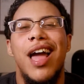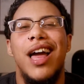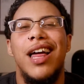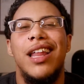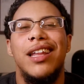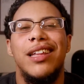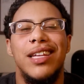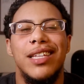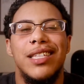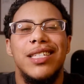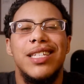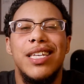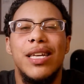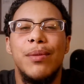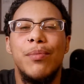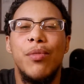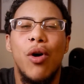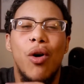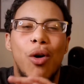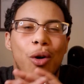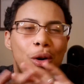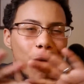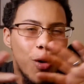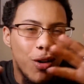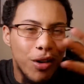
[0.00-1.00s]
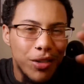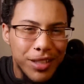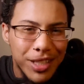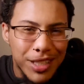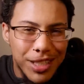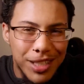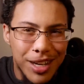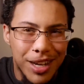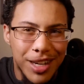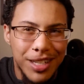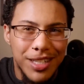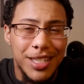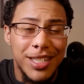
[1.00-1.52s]
Let's keep all
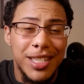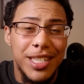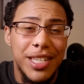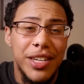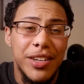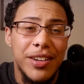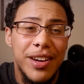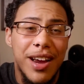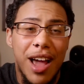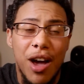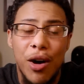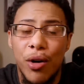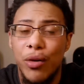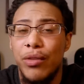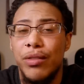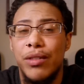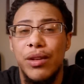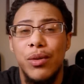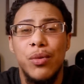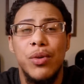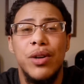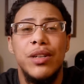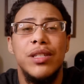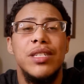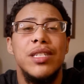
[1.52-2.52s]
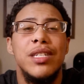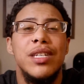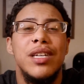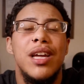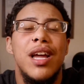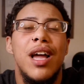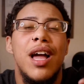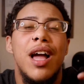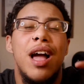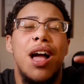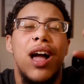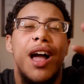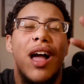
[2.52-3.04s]
discussions here healthy ones
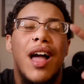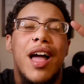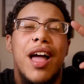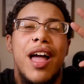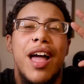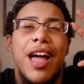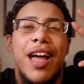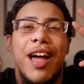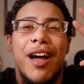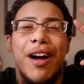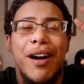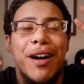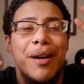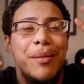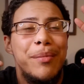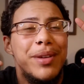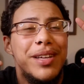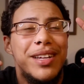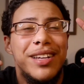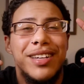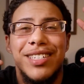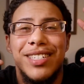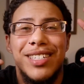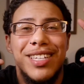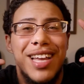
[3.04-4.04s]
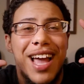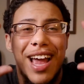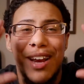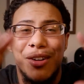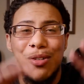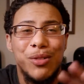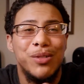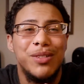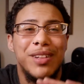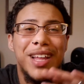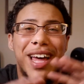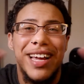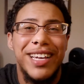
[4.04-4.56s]
uh, because I
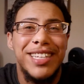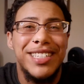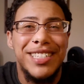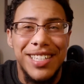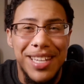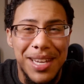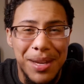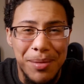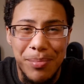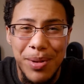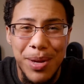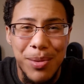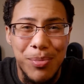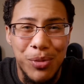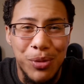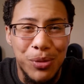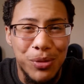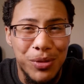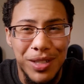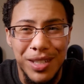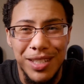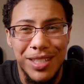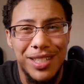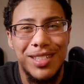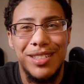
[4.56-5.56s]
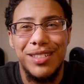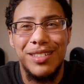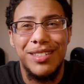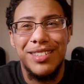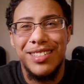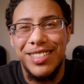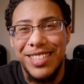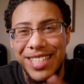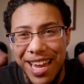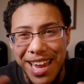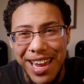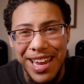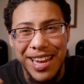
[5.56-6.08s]
don't like seeing people just
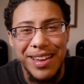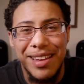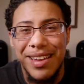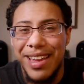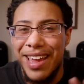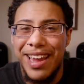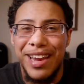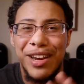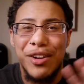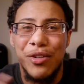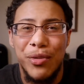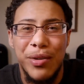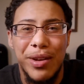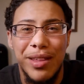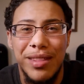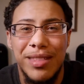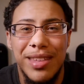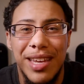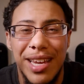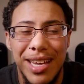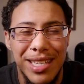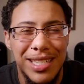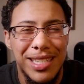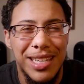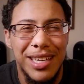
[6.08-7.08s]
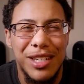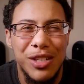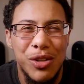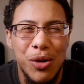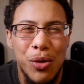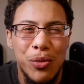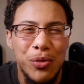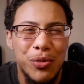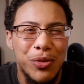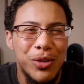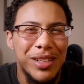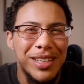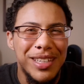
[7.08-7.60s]
say ignorant things that
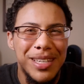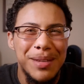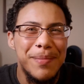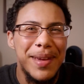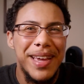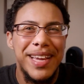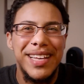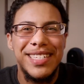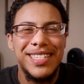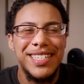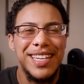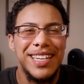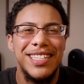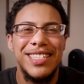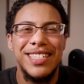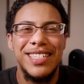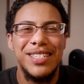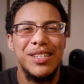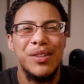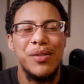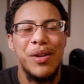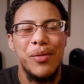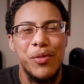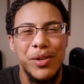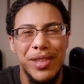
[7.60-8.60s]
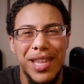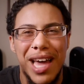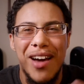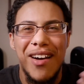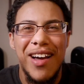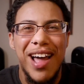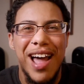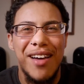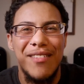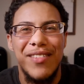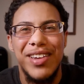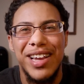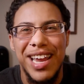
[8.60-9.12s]
don't really make sense without
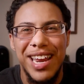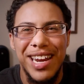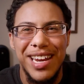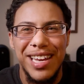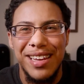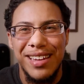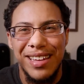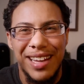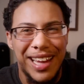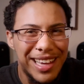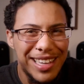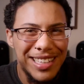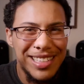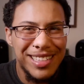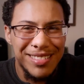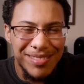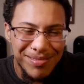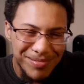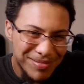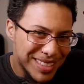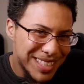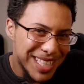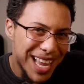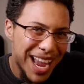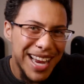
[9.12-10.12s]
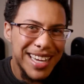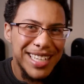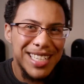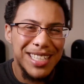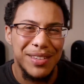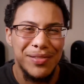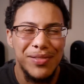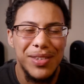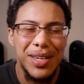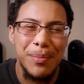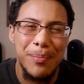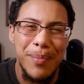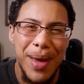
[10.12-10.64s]
having any like
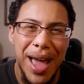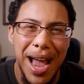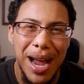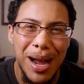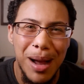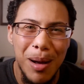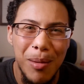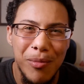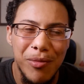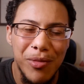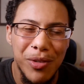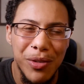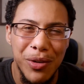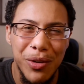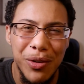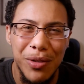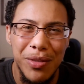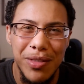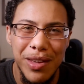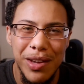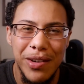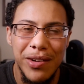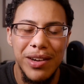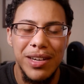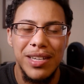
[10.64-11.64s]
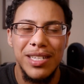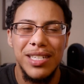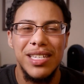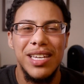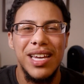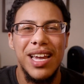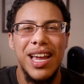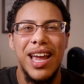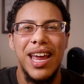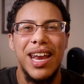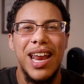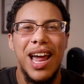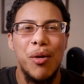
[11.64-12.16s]
scientific backup for their theories.
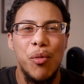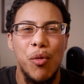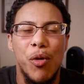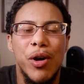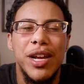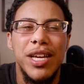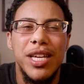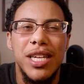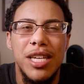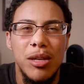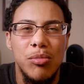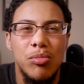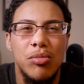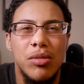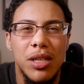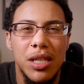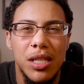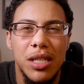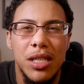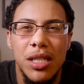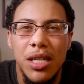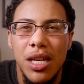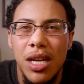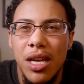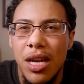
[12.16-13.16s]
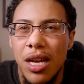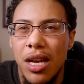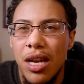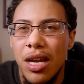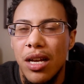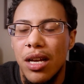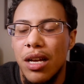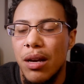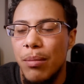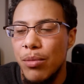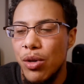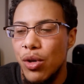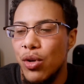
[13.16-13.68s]
And I want to keep this
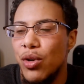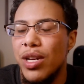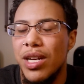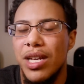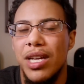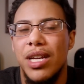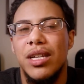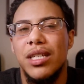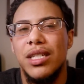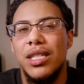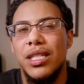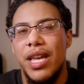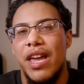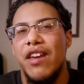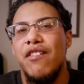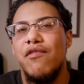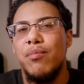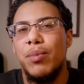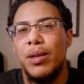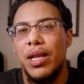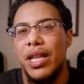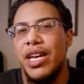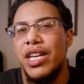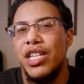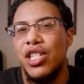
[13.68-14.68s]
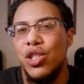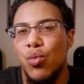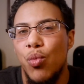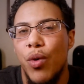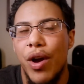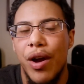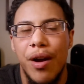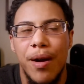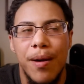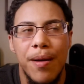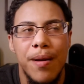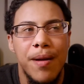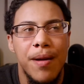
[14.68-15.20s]
community a safe place
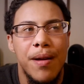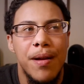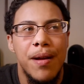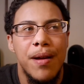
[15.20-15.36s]
where